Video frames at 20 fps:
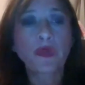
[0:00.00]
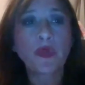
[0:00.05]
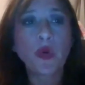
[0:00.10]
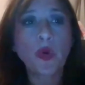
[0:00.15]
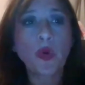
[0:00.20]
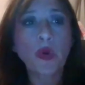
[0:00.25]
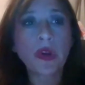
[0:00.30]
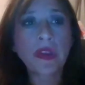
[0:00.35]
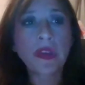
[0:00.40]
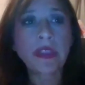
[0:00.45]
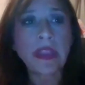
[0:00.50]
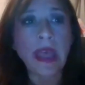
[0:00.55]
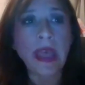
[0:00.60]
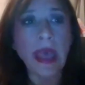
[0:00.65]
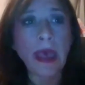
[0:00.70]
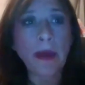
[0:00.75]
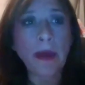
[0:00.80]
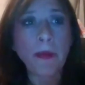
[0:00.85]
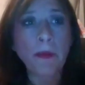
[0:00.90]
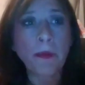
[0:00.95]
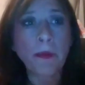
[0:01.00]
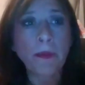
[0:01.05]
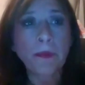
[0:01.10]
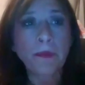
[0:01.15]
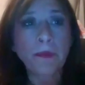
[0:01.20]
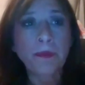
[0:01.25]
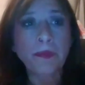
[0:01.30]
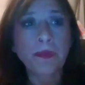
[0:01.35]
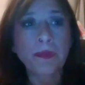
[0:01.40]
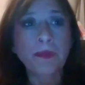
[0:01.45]
for them
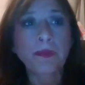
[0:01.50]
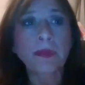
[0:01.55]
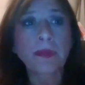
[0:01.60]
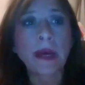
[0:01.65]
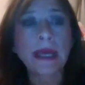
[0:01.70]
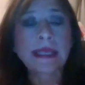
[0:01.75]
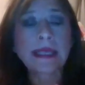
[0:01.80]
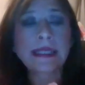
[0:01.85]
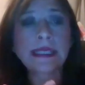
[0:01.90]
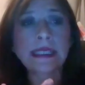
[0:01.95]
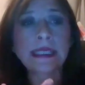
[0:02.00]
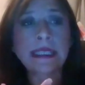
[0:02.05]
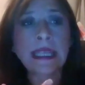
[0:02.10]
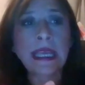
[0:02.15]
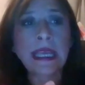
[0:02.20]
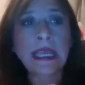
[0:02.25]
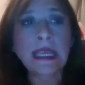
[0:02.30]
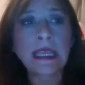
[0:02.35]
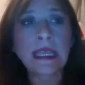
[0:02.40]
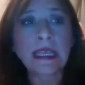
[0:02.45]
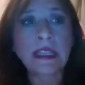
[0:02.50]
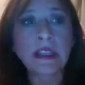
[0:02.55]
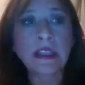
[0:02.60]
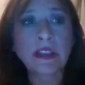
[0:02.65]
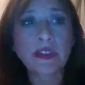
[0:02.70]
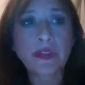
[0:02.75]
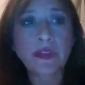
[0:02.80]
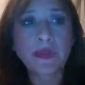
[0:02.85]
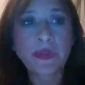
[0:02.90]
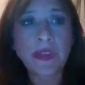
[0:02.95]
by staying in
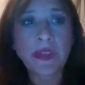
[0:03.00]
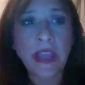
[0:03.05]
their